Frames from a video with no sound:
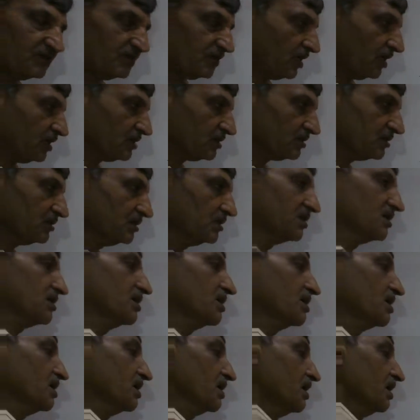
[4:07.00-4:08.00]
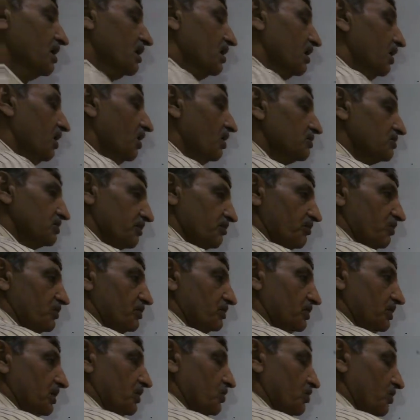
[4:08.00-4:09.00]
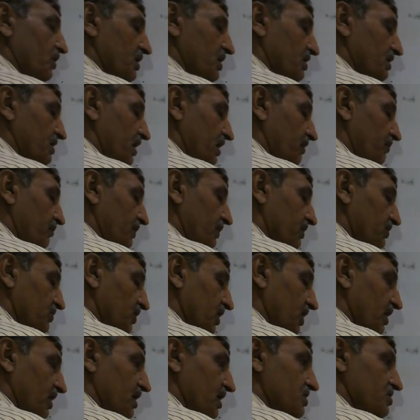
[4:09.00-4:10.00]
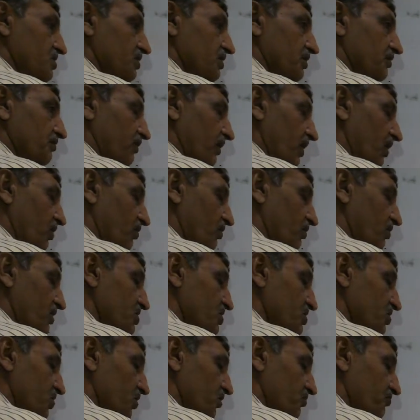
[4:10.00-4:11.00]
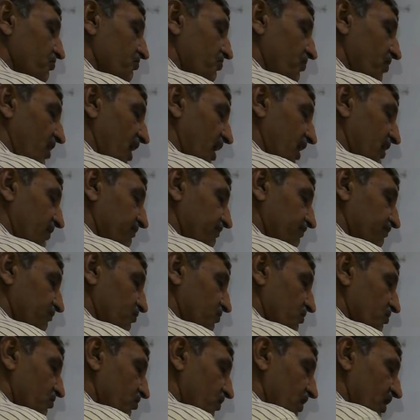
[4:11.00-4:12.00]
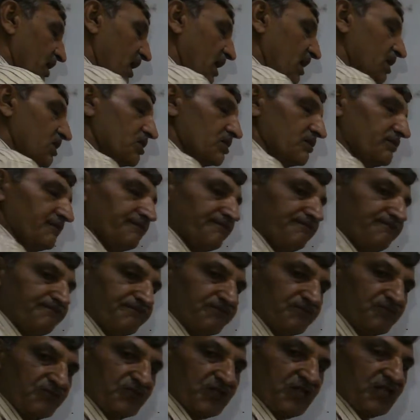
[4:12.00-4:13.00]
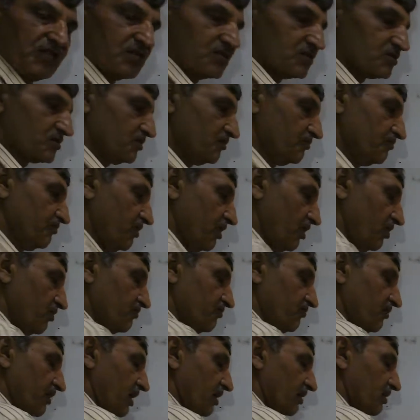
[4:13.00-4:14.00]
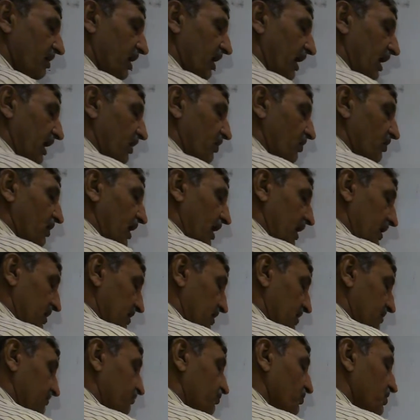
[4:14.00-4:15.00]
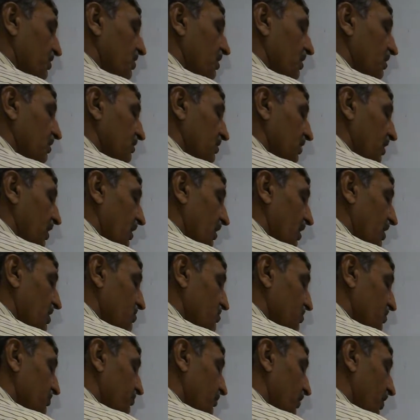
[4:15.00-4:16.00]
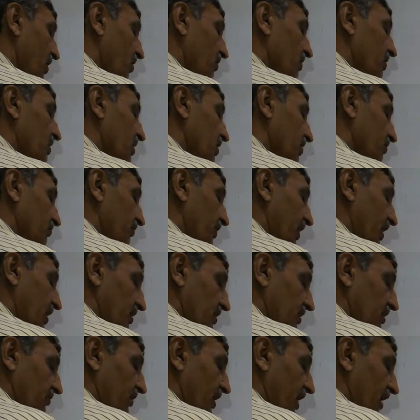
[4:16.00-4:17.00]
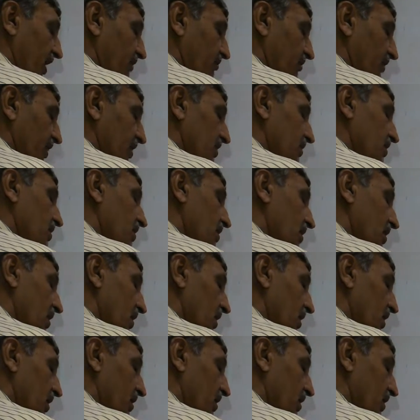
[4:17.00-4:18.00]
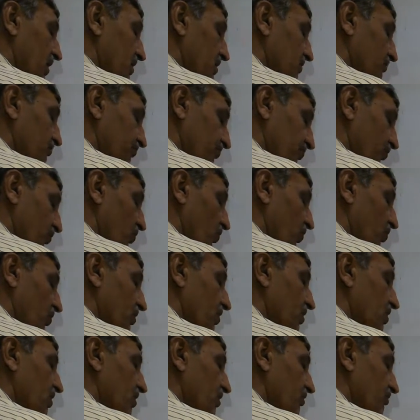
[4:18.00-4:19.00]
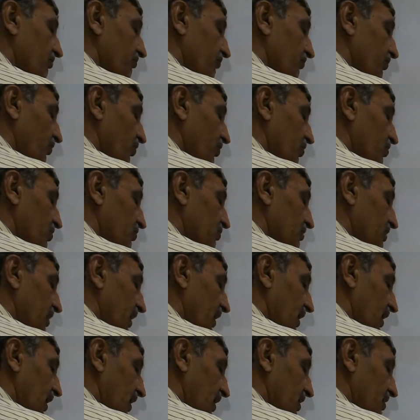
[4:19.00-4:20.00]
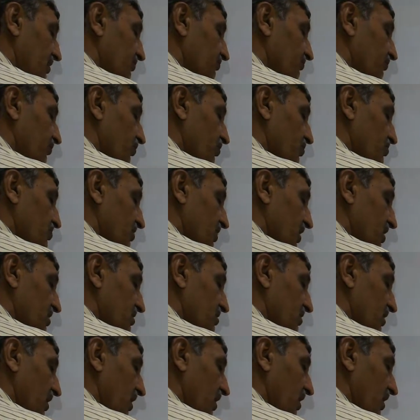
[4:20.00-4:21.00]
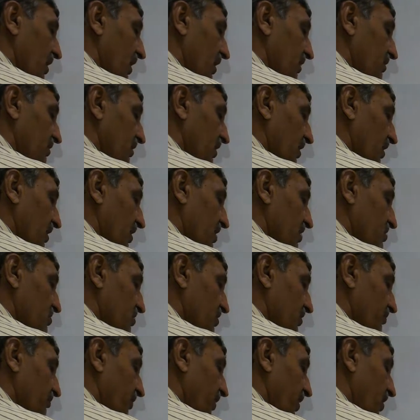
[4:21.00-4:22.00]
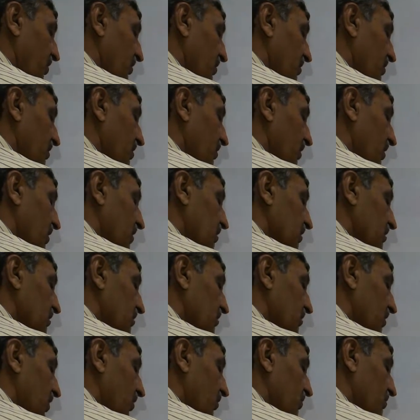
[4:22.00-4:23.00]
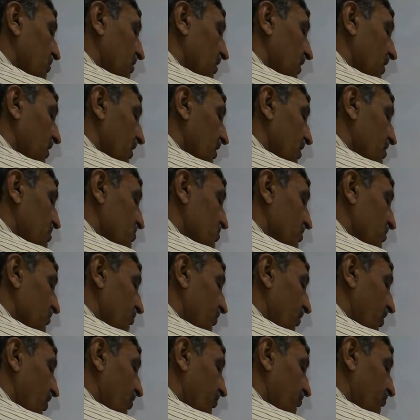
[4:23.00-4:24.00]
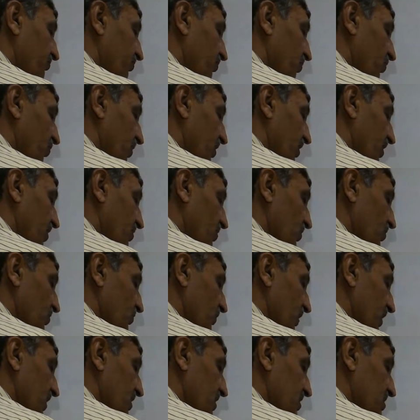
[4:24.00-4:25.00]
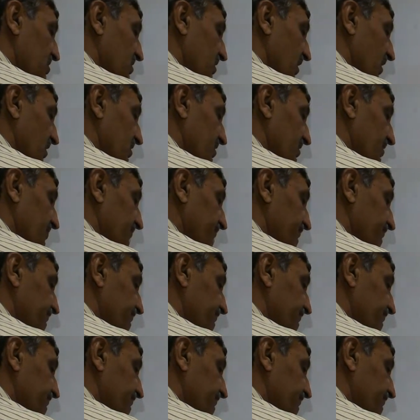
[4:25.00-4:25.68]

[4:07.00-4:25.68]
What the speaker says: Right? Now suppose the example 3 raised to the power 105. What I'll do? 3 raised to the power 5. I'll do like that. 3 raised to the power, if I divide by 4 to the 8, 4 6 that, and 3 raised to the power, now 3 raised to the power 4 into 26.